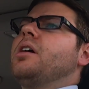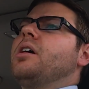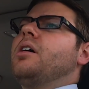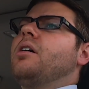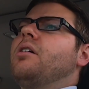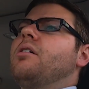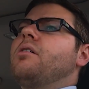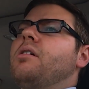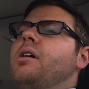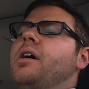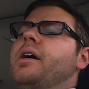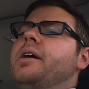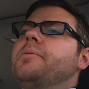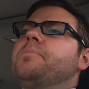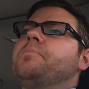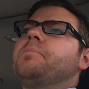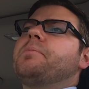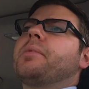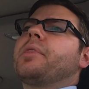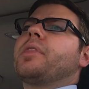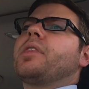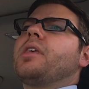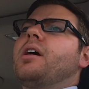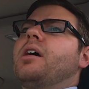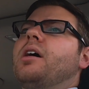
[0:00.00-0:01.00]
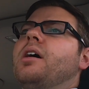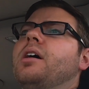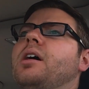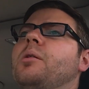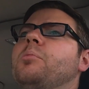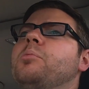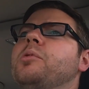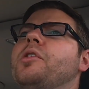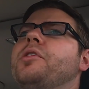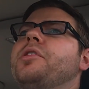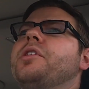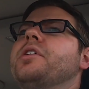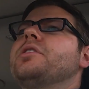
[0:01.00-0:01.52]
All right. Uh, a
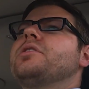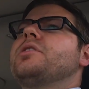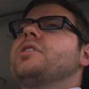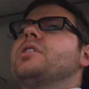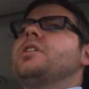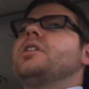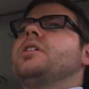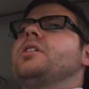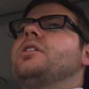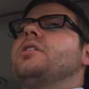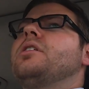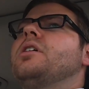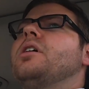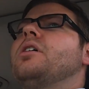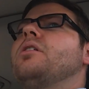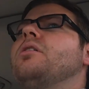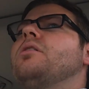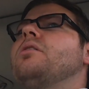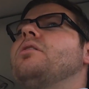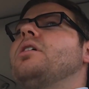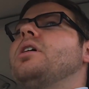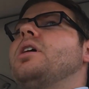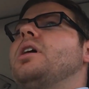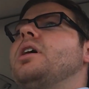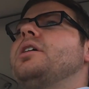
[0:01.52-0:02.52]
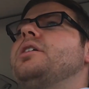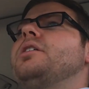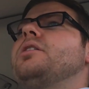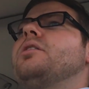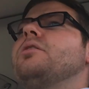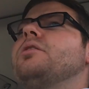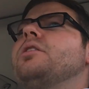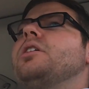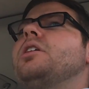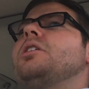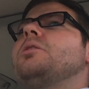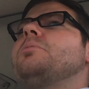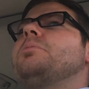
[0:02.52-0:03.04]
couple of things you need to know. Uh, you
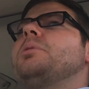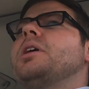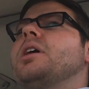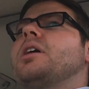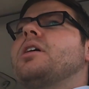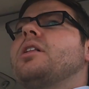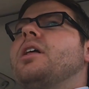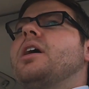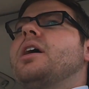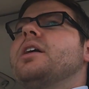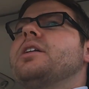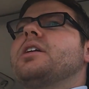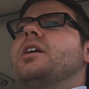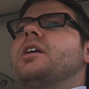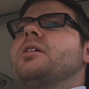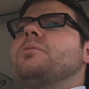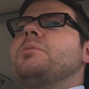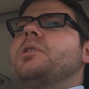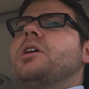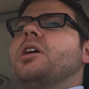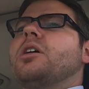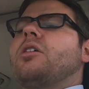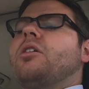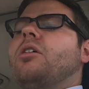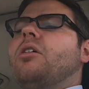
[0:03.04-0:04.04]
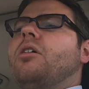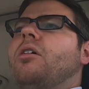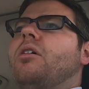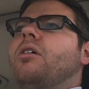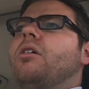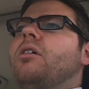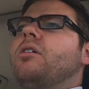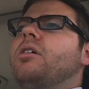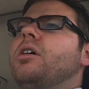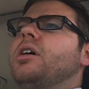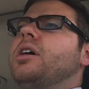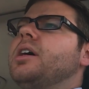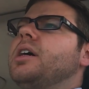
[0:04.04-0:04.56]
don't need to be a client to give me a
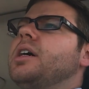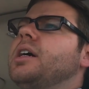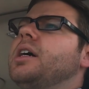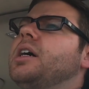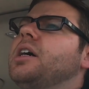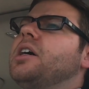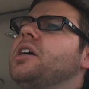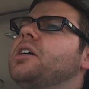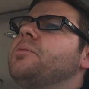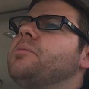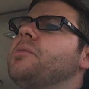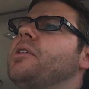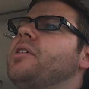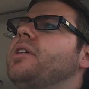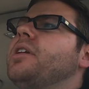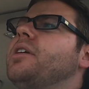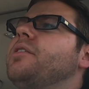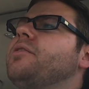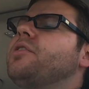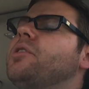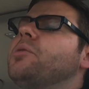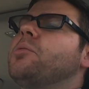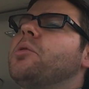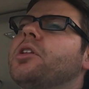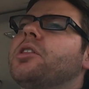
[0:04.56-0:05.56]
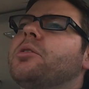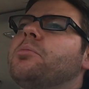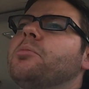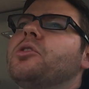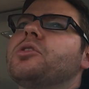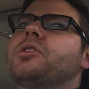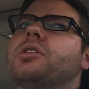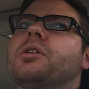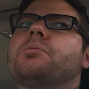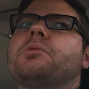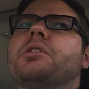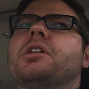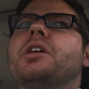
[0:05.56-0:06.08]
call. Um, and if you want the
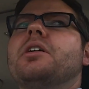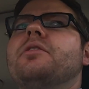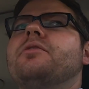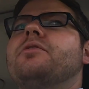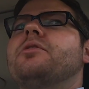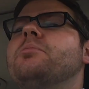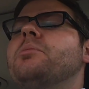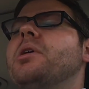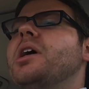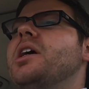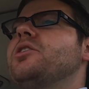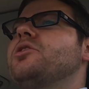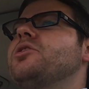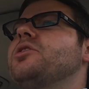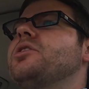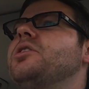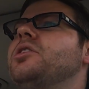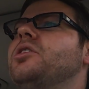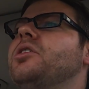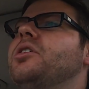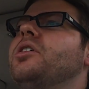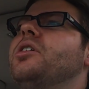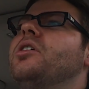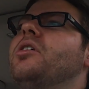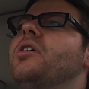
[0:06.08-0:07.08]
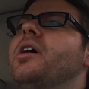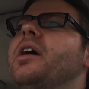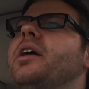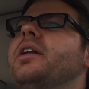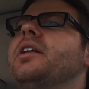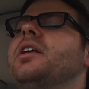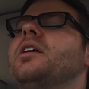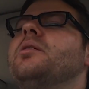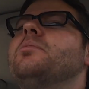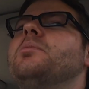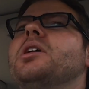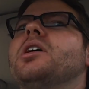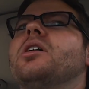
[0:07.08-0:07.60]
most up to date information, you can go ahead
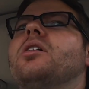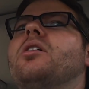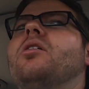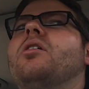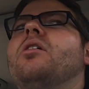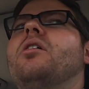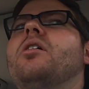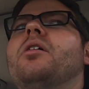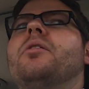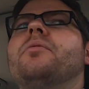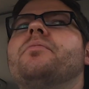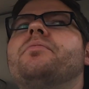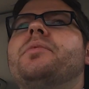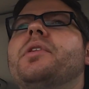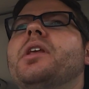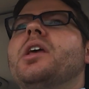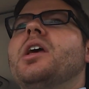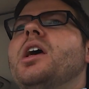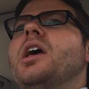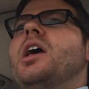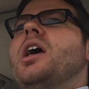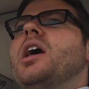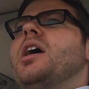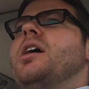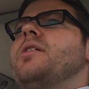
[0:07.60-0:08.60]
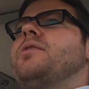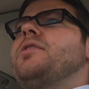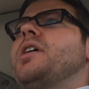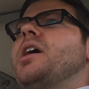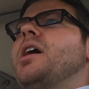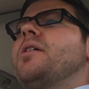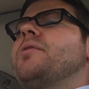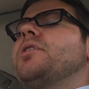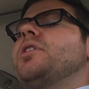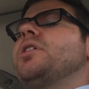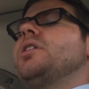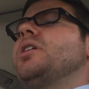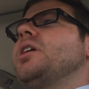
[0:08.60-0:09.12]
and give me a call. If you
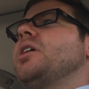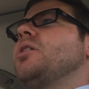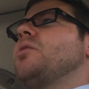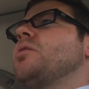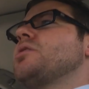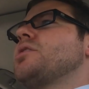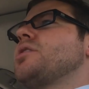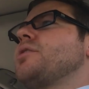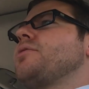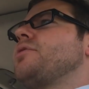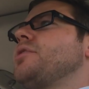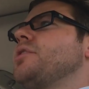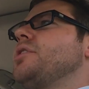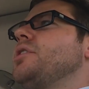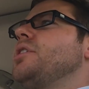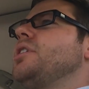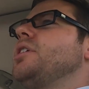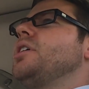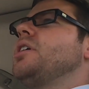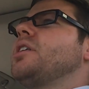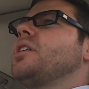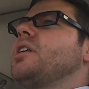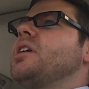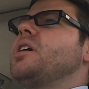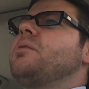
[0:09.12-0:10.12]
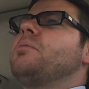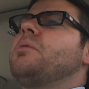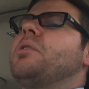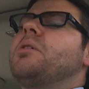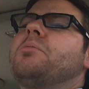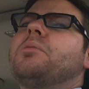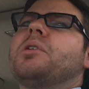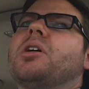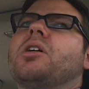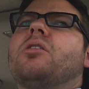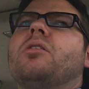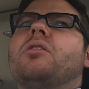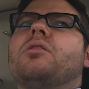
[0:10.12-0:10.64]
have a unique question for a unique claim, give
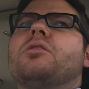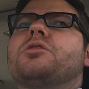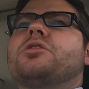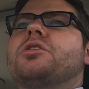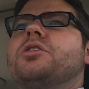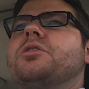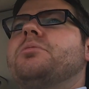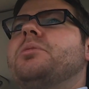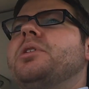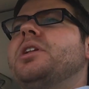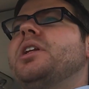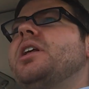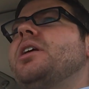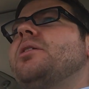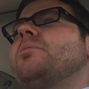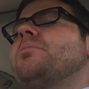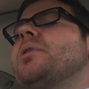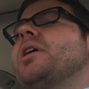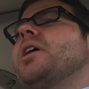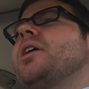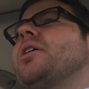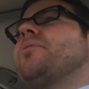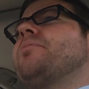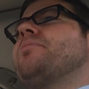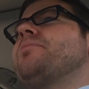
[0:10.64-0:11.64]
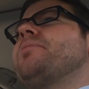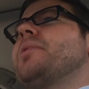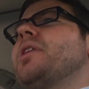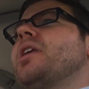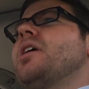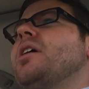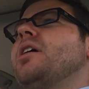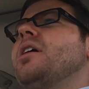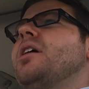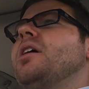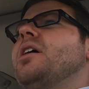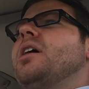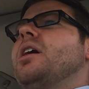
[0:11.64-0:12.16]
me a call or shoot me an email.
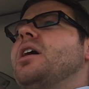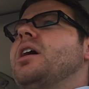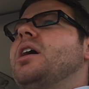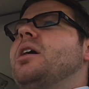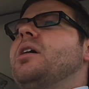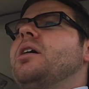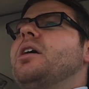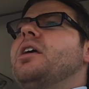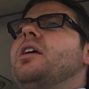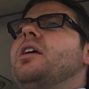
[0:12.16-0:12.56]
Uh,